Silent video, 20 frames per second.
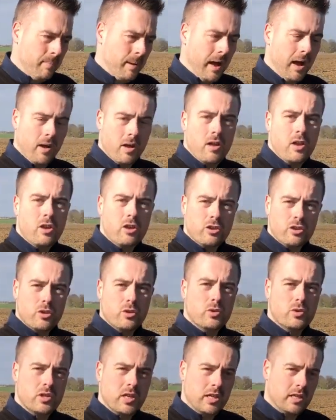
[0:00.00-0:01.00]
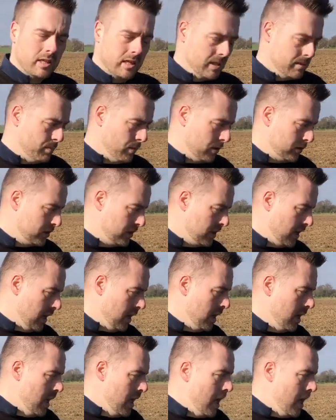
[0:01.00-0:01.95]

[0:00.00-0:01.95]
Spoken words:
about using this posta.